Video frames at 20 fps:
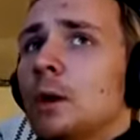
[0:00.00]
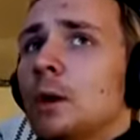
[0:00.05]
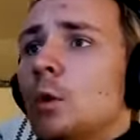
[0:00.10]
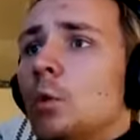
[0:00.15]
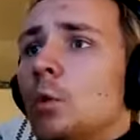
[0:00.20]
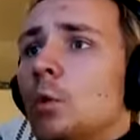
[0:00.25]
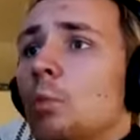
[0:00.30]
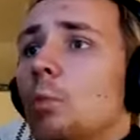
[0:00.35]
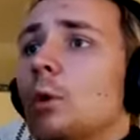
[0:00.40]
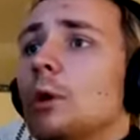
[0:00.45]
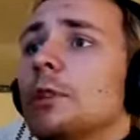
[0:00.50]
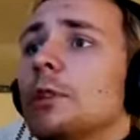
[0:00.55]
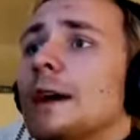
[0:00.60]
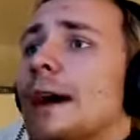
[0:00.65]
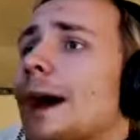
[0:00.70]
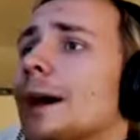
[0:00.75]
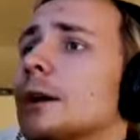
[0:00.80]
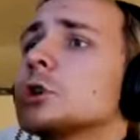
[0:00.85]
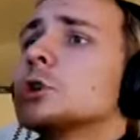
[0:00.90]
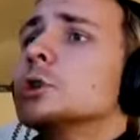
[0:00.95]
what they
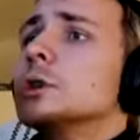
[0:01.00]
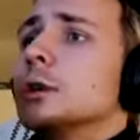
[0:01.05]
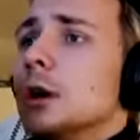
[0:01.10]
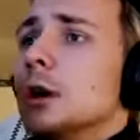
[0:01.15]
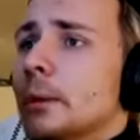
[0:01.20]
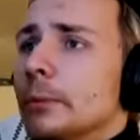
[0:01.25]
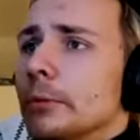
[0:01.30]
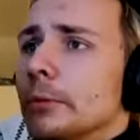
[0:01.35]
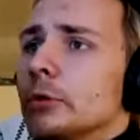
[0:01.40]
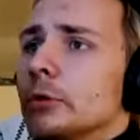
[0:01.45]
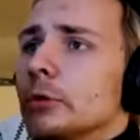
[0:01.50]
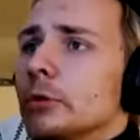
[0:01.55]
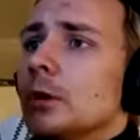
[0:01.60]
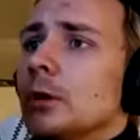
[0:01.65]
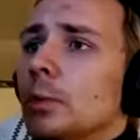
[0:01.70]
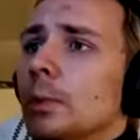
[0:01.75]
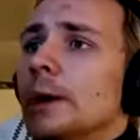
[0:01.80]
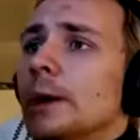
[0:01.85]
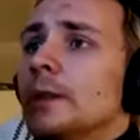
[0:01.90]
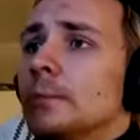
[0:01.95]
actually almost
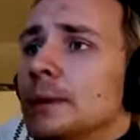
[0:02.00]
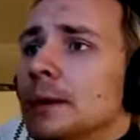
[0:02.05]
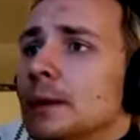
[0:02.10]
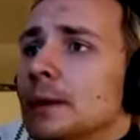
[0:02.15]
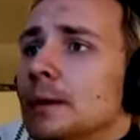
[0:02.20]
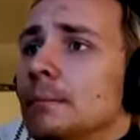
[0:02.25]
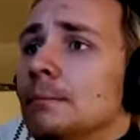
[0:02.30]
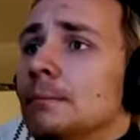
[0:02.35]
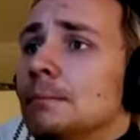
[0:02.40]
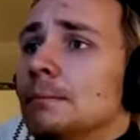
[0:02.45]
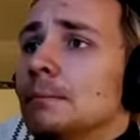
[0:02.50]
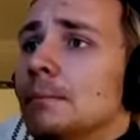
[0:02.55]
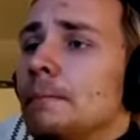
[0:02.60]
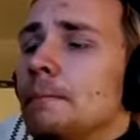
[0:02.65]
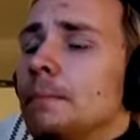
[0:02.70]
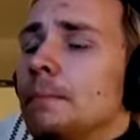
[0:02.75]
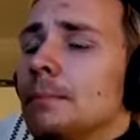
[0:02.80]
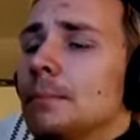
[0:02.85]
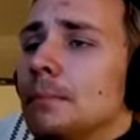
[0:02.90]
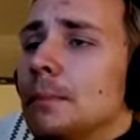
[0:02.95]
always mean.
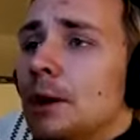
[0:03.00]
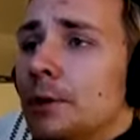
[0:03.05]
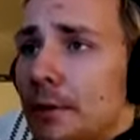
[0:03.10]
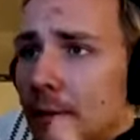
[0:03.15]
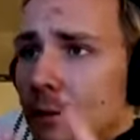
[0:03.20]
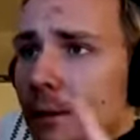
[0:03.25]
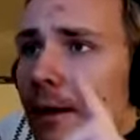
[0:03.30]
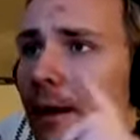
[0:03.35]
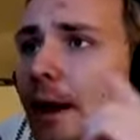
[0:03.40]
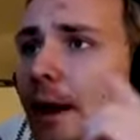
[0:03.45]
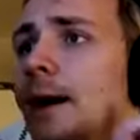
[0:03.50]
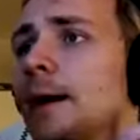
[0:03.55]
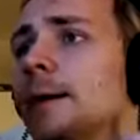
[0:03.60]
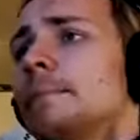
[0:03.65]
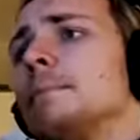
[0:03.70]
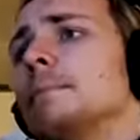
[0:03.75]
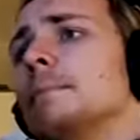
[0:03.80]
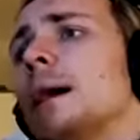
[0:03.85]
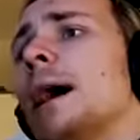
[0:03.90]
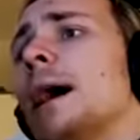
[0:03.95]
Now,
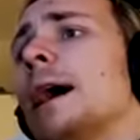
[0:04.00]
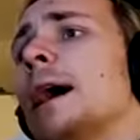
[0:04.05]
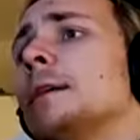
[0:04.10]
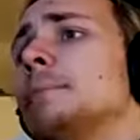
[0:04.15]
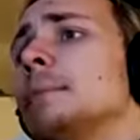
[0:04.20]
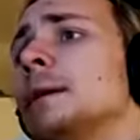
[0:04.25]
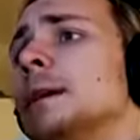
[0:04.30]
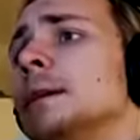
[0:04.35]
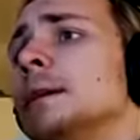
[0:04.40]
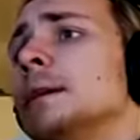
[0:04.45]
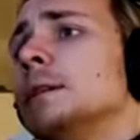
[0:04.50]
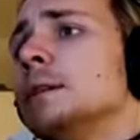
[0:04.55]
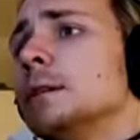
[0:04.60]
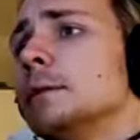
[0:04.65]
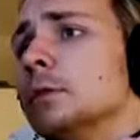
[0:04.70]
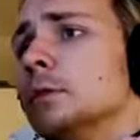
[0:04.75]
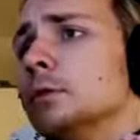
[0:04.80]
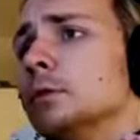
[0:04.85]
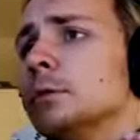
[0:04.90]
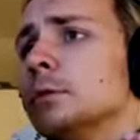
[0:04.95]
I had my
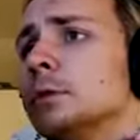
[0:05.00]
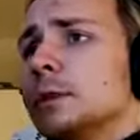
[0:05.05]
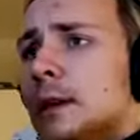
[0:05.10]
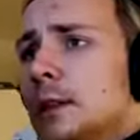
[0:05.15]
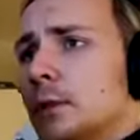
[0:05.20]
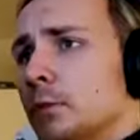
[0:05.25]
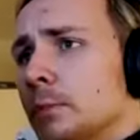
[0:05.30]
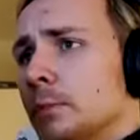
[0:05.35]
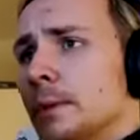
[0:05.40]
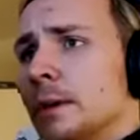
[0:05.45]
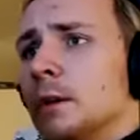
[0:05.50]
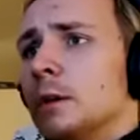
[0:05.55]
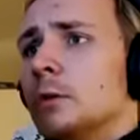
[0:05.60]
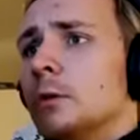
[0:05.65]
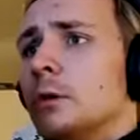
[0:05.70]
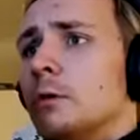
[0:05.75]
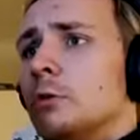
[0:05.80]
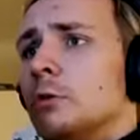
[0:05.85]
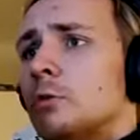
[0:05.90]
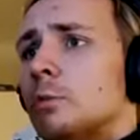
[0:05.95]
interview together with my
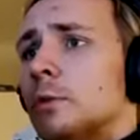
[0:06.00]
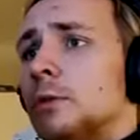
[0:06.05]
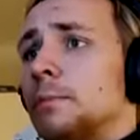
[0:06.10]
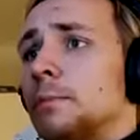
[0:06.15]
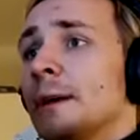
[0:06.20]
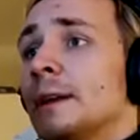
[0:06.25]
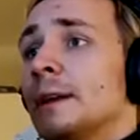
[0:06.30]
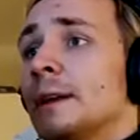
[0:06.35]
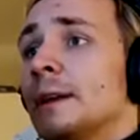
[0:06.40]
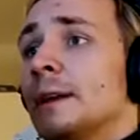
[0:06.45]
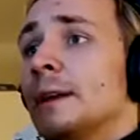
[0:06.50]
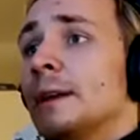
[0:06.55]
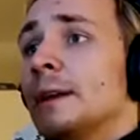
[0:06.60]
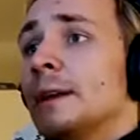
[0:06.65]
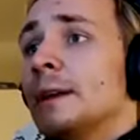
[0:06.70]
co-host with Ben Novak